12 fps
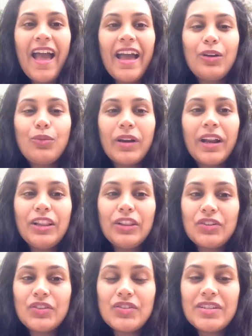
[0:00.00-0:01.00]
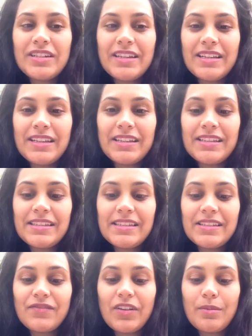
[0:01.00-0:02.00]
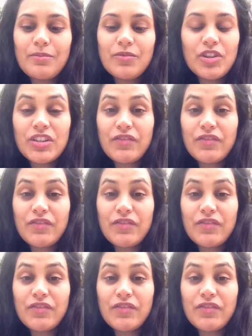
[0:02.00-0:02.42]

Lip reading: And what I learned is from